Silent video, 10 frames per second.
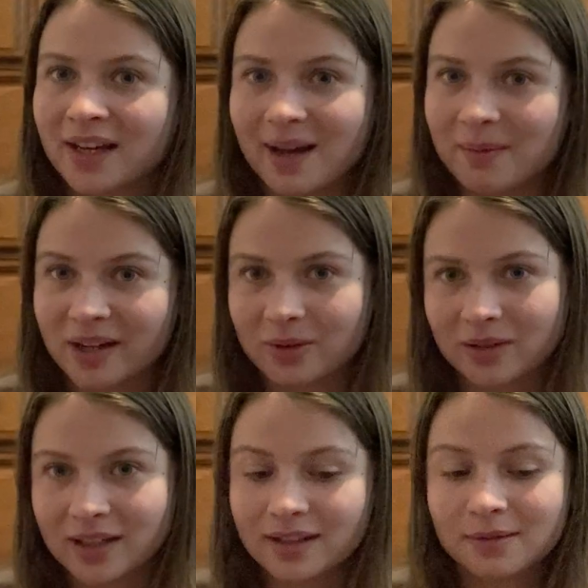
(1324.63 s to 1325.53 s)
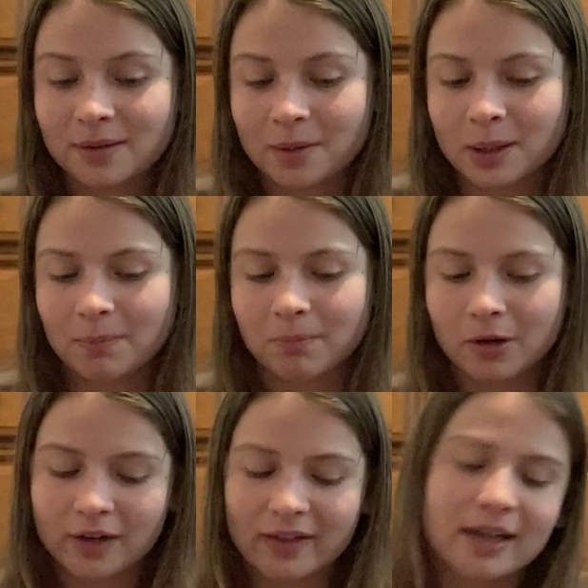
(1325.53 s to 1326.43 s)
And by the way,
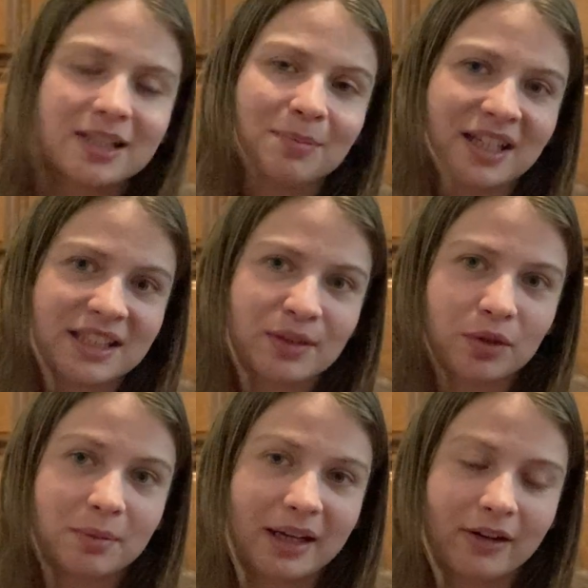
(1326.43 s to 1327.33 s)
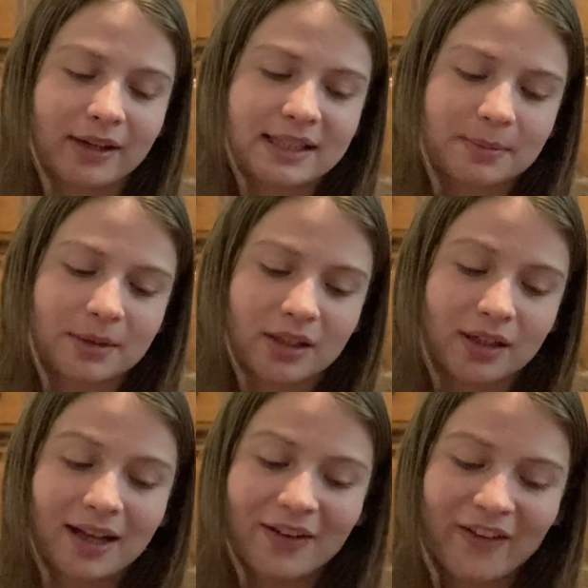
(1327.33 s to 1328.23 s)
part of that is because of Ruth Bader
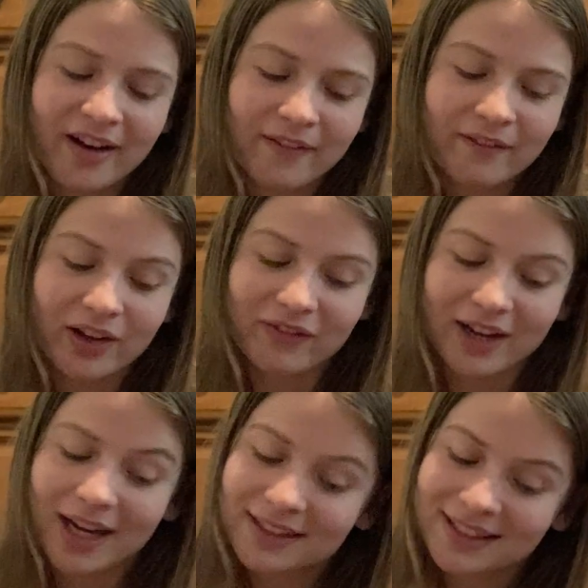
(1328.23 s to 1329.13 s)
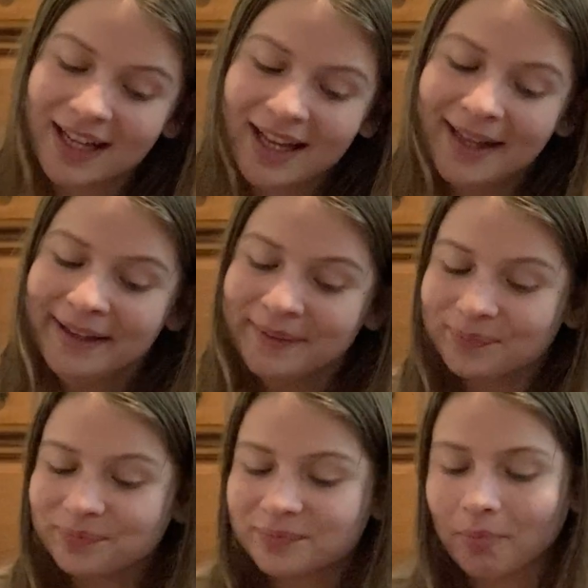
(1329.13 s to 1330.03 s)
Ginsburg. Fun fact.
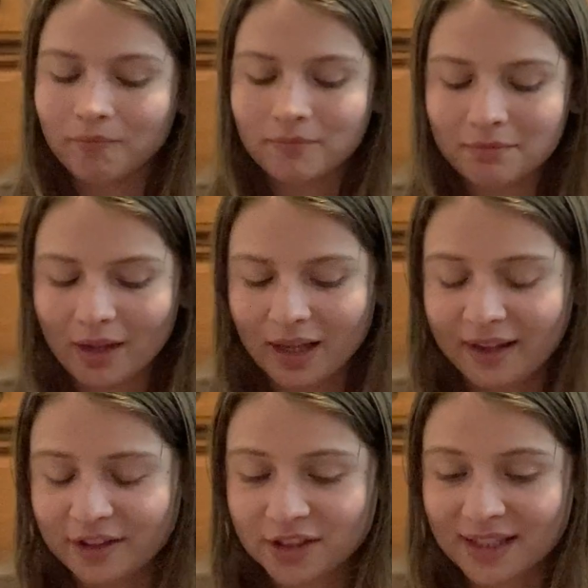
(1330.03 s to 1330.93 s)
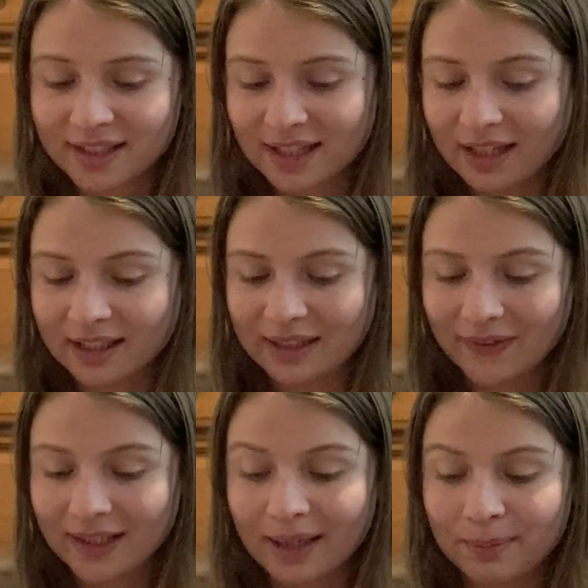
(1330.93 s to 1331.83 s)
And she says that
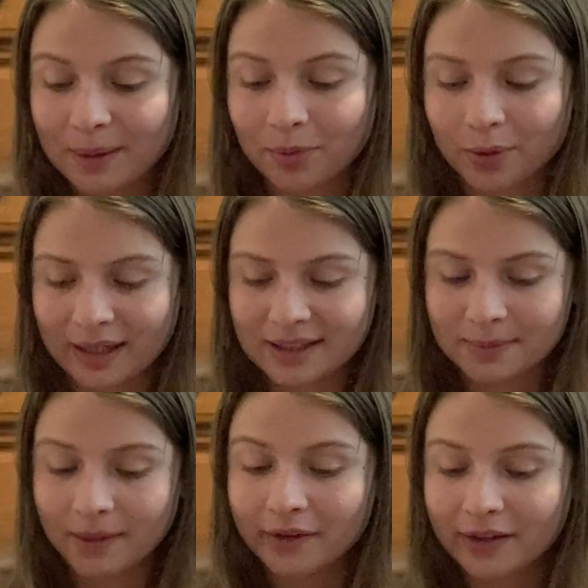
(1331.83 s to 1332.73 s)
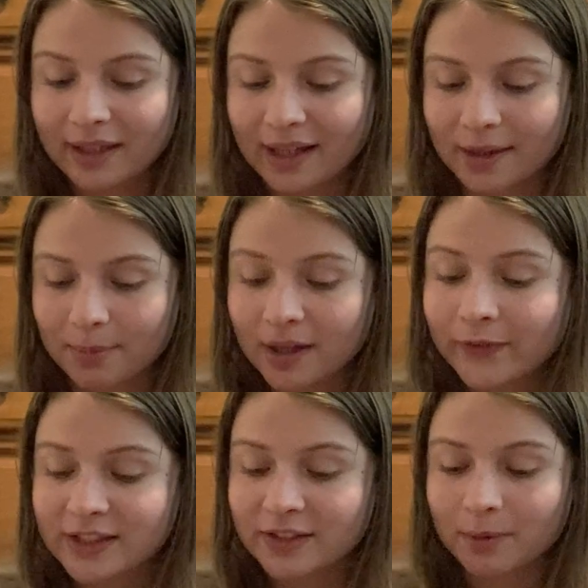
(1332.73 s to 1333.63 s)
giving gay people the right to marry and the
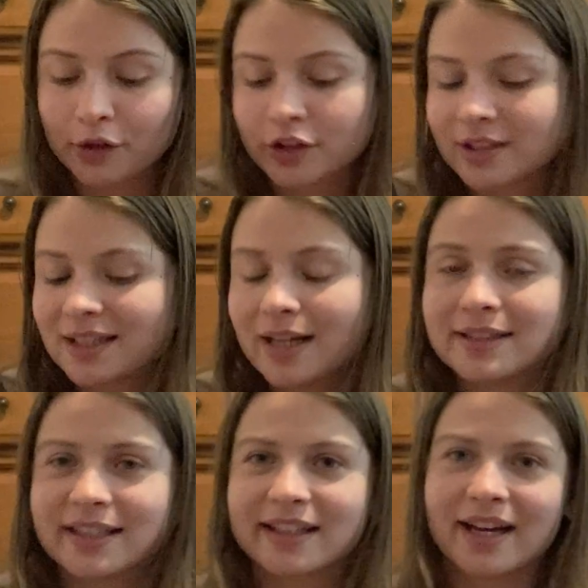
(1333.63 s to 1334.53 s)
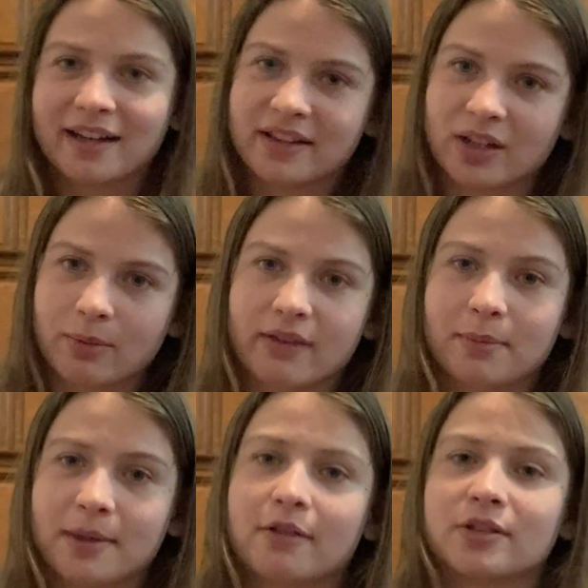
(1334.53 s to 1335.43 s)
benefits of marriage does not take anything away
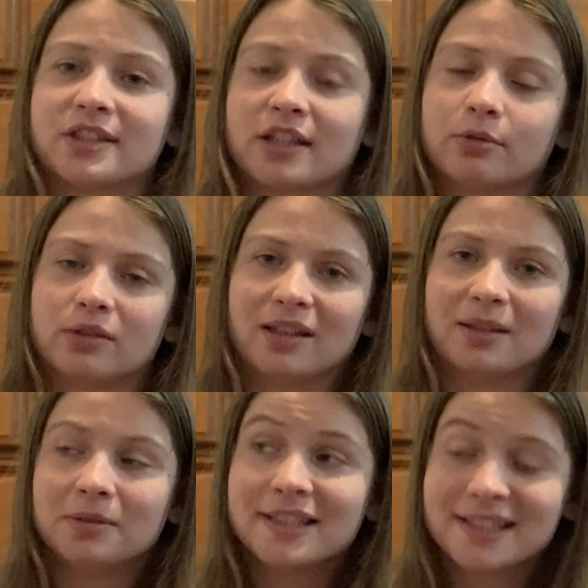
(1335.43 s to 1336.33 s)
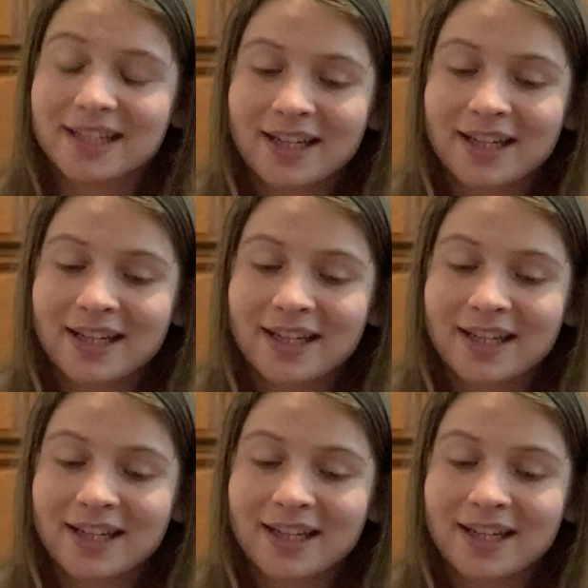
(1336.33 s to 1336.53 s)
from heterosexual couples.